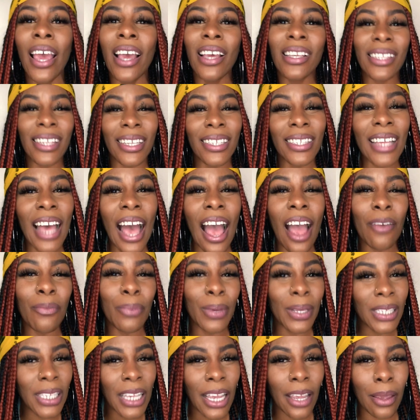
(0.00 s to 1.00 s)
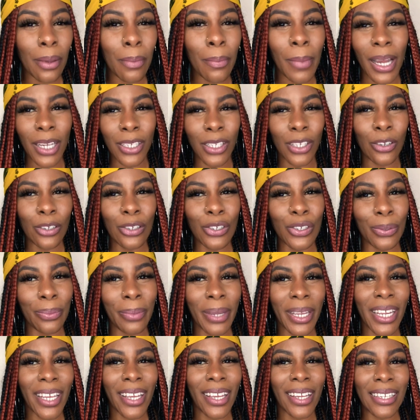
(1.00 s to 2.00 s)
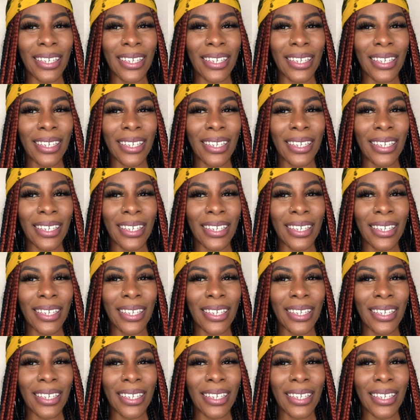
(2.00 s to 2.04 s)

since I've been taking my social media